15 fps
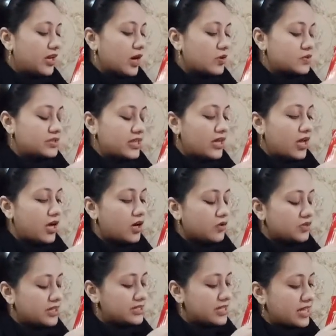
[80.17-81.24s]
Now see
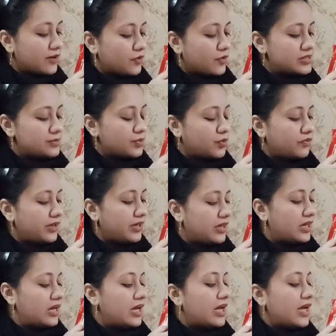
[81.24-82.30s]
how this arrow is moving?